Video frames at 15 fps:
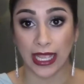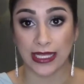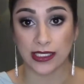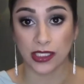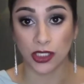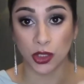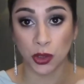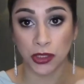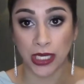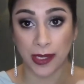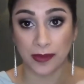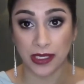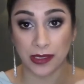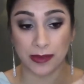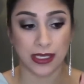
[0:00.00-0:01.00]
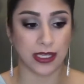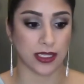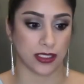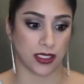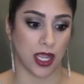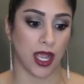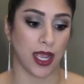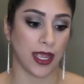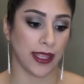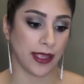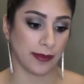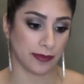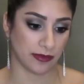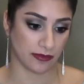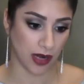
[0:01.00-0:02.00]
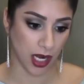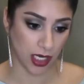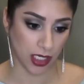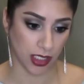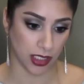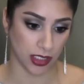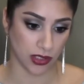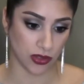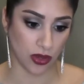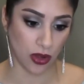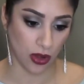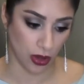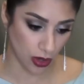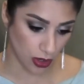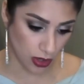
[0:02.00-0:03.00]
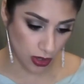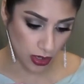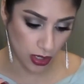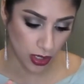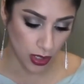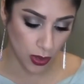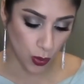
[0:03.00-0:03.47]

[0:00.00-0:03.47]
it has a little nubby because I have been rocking this all